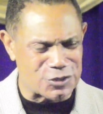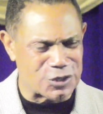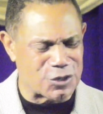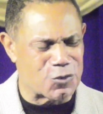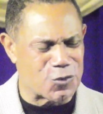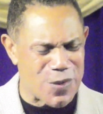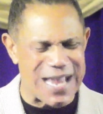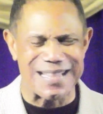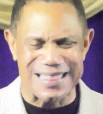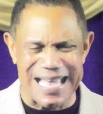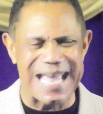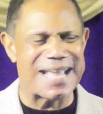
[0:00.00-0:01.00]
to do great
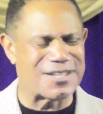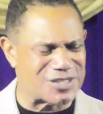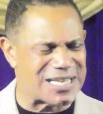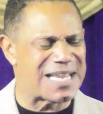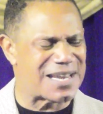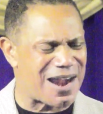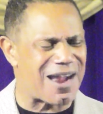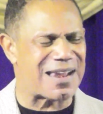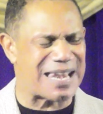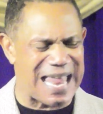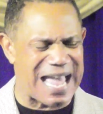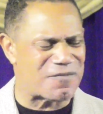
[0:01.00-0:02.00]
things in our
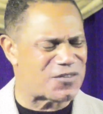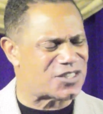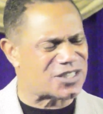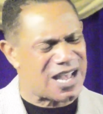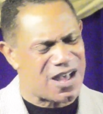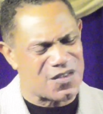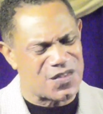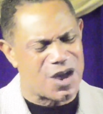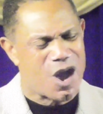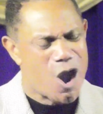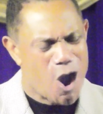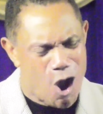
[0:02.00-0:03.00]
life. It's called the
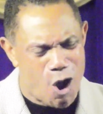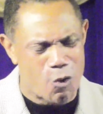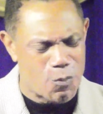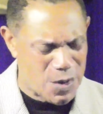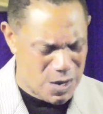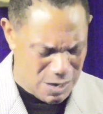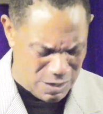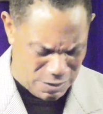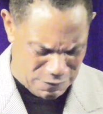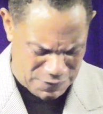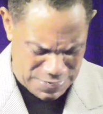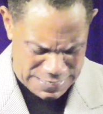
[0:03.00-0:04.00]
hope
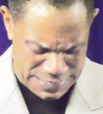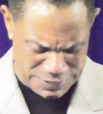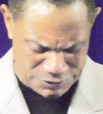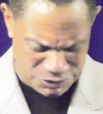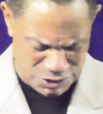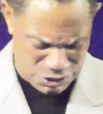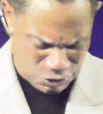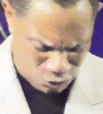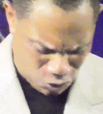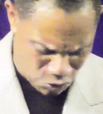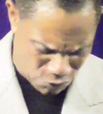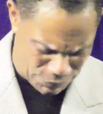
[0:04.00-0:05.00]
of his
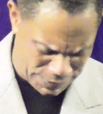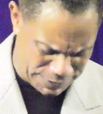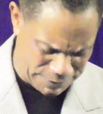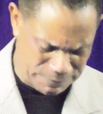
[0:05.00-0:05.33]
glory.